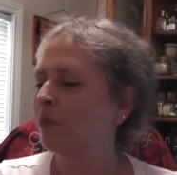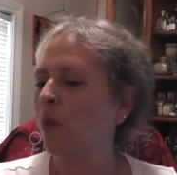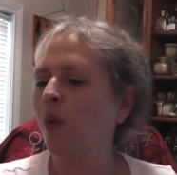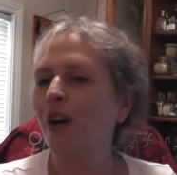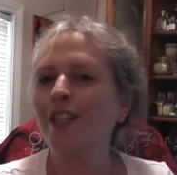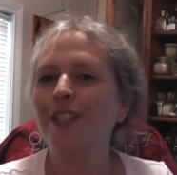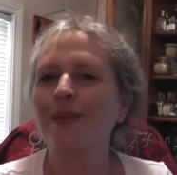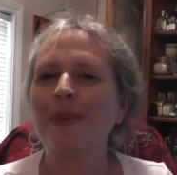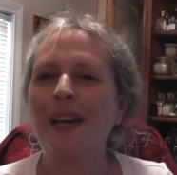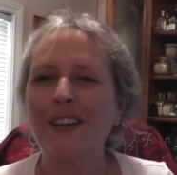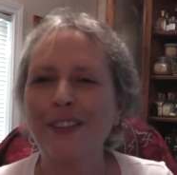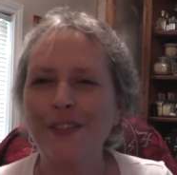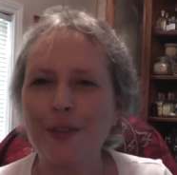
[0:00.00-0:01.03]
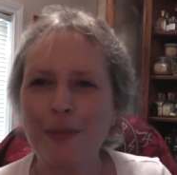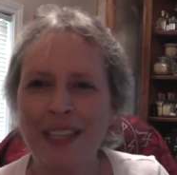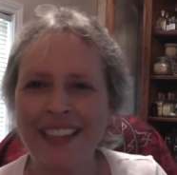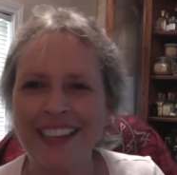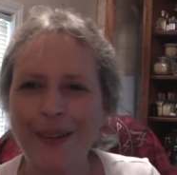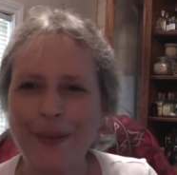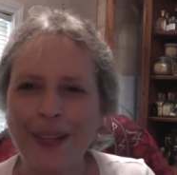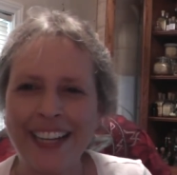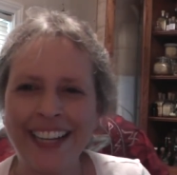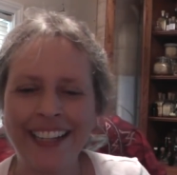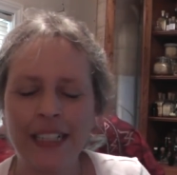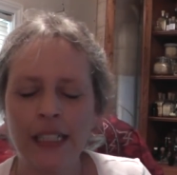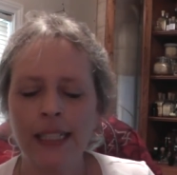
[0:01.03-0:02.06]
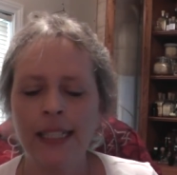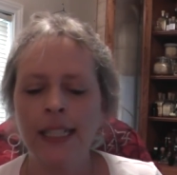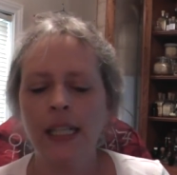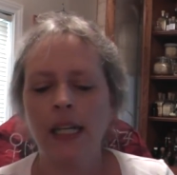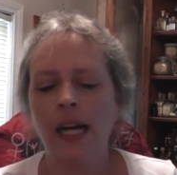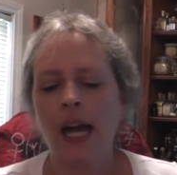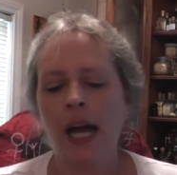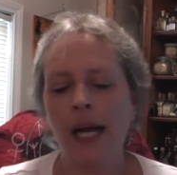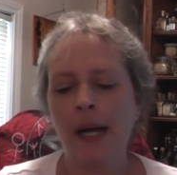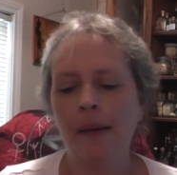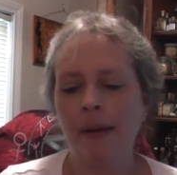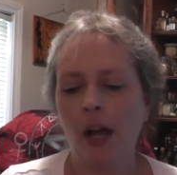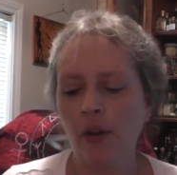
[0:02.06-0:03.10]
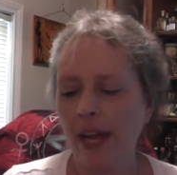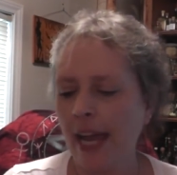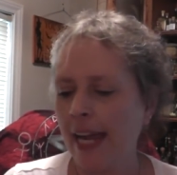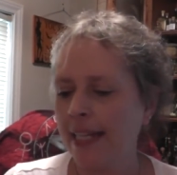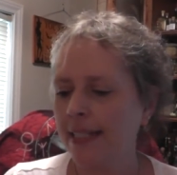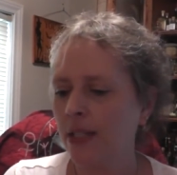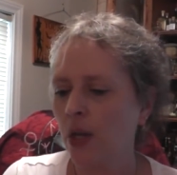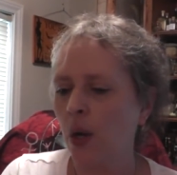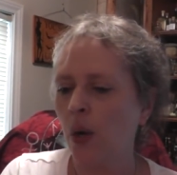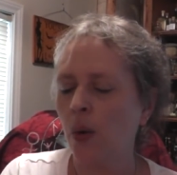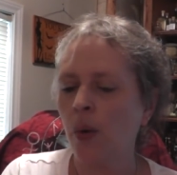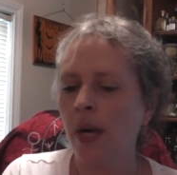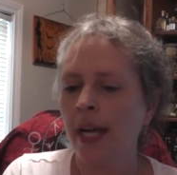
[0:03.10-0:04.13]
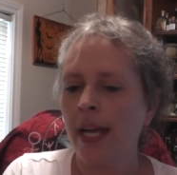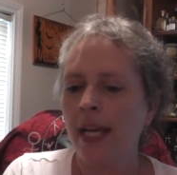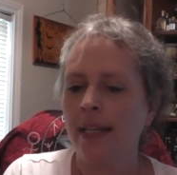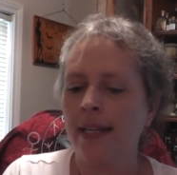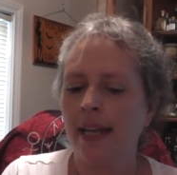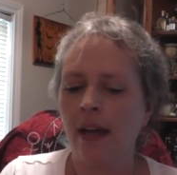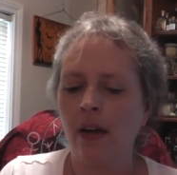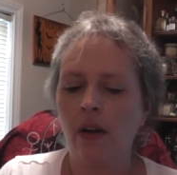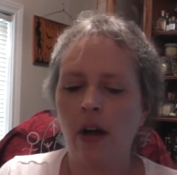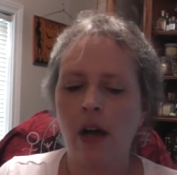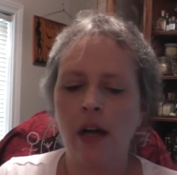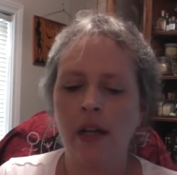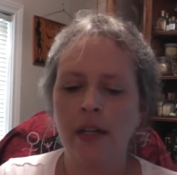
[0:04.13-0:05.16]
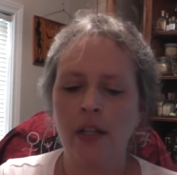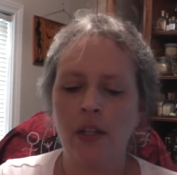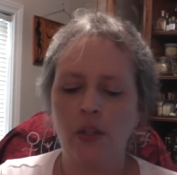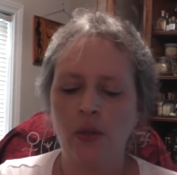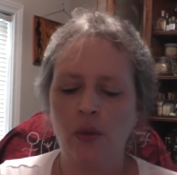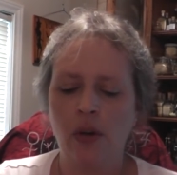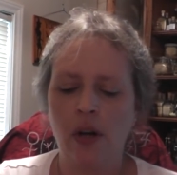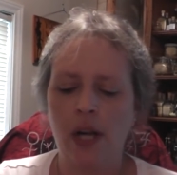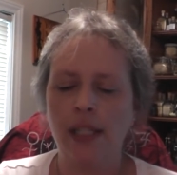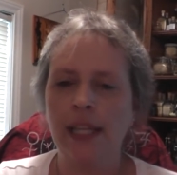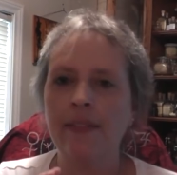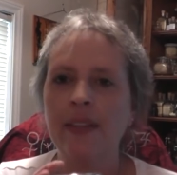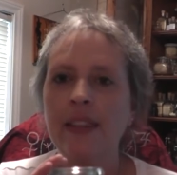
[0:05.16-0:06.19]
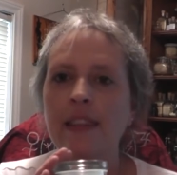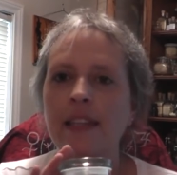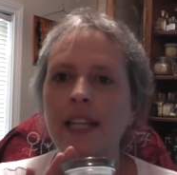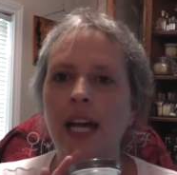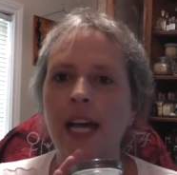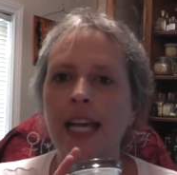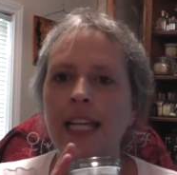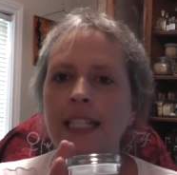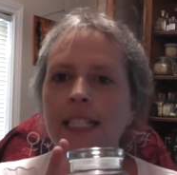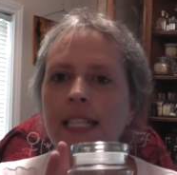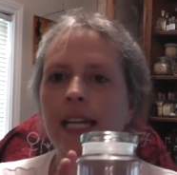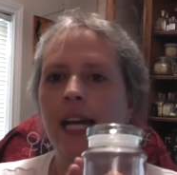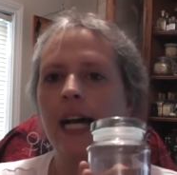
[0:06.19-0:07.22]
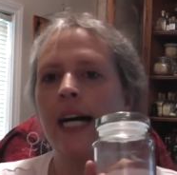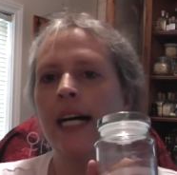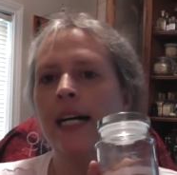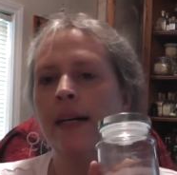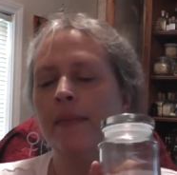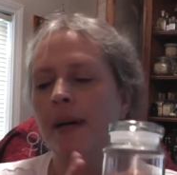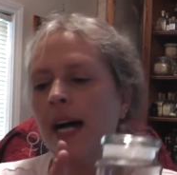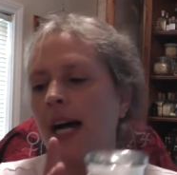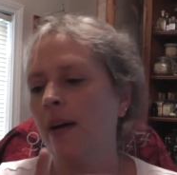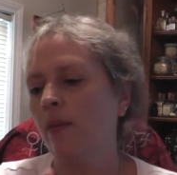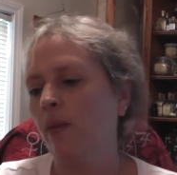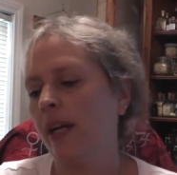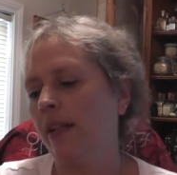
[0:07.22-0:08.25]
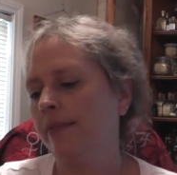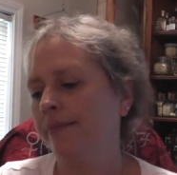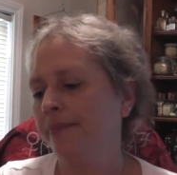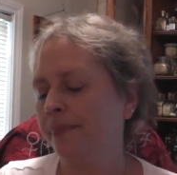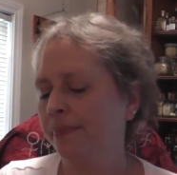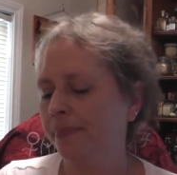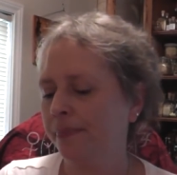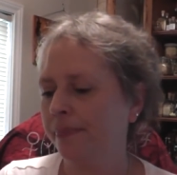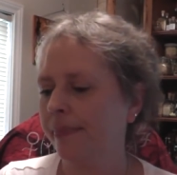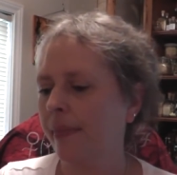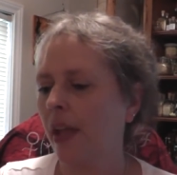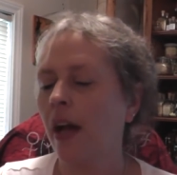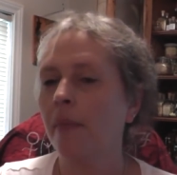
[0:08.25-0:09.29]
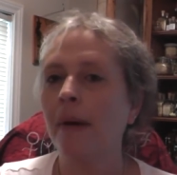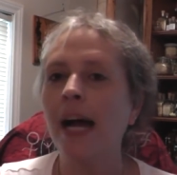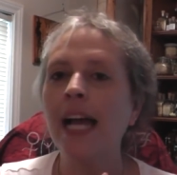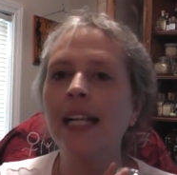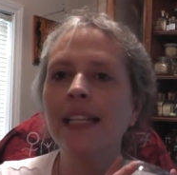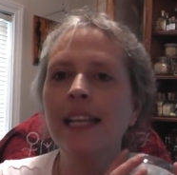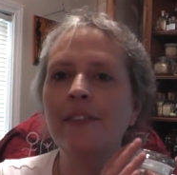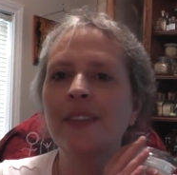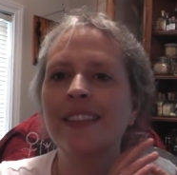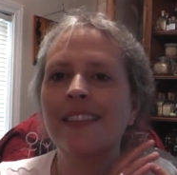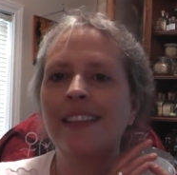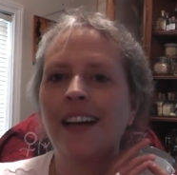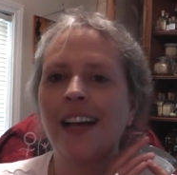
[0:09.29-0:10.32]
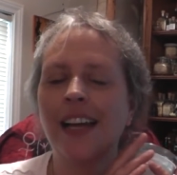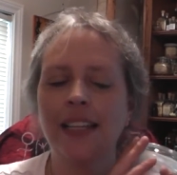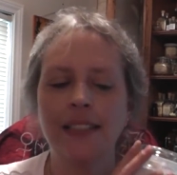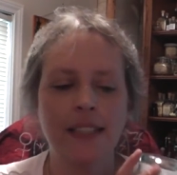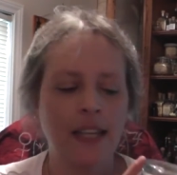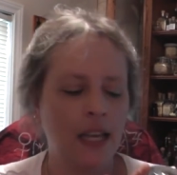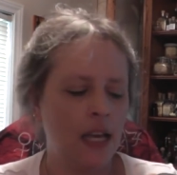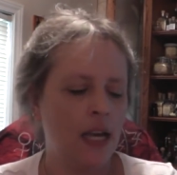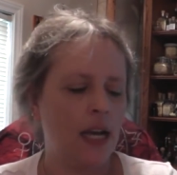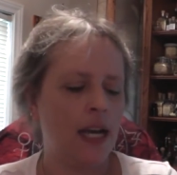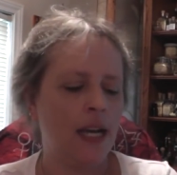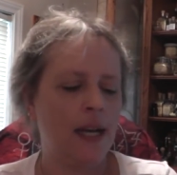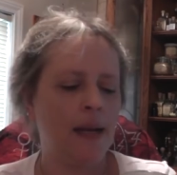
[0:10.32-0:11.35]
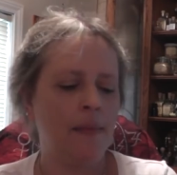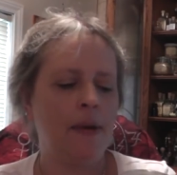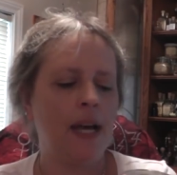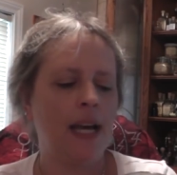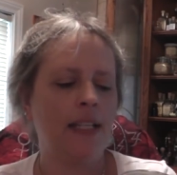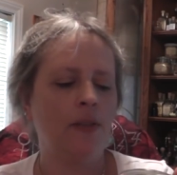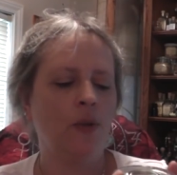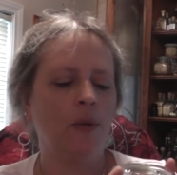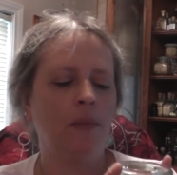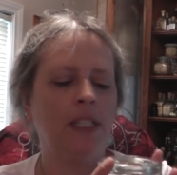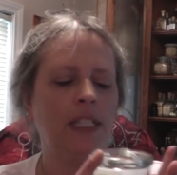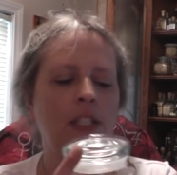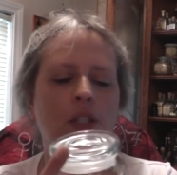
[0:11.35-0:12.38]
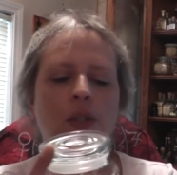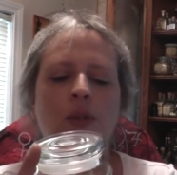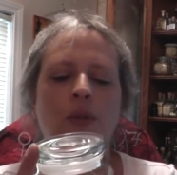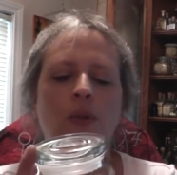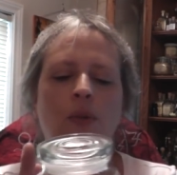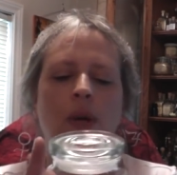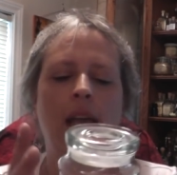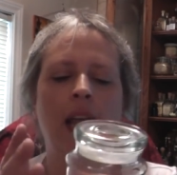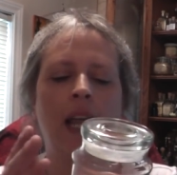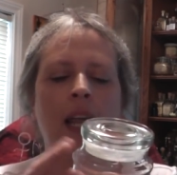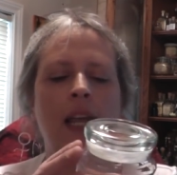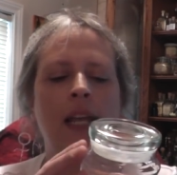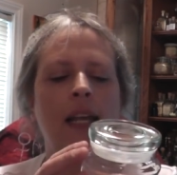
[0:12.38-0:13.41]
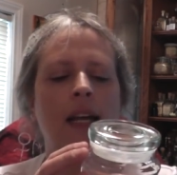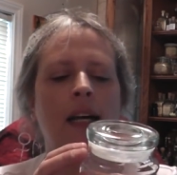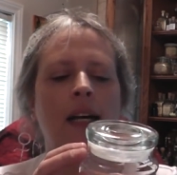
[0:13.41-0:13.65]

works better for me that way. Okay, so now on your 11th night, well, on my 11th night, I normally do a